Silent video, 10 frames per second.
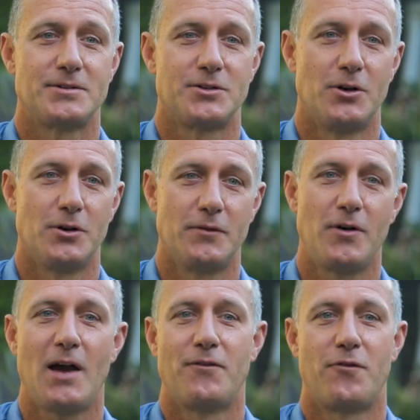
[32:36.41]
So if
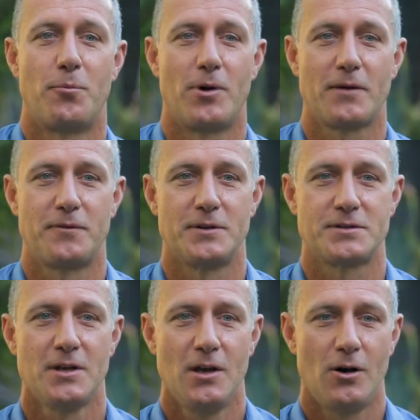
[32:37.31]
I have it for
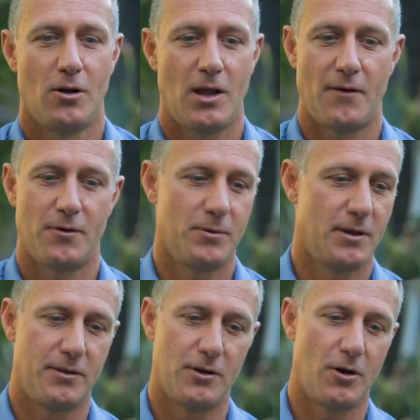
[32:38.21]
breakfast, I'll have it
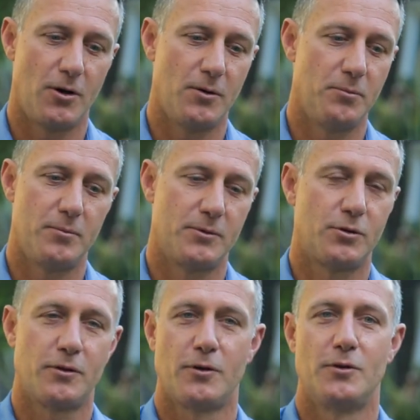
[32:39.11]
with you know
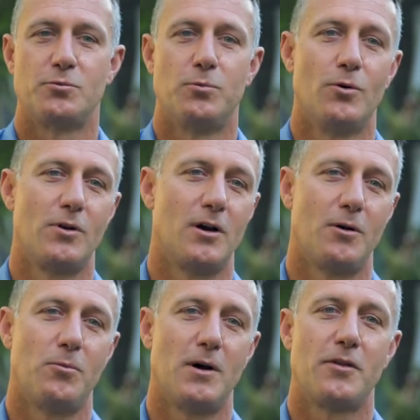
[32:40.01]
two thirds water,
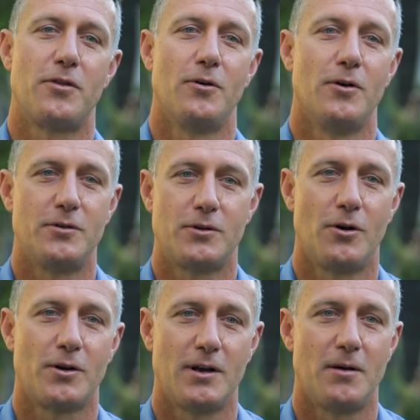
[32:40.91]
one third
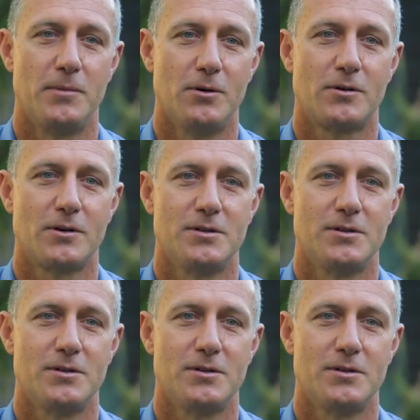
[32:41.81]
coconut milk.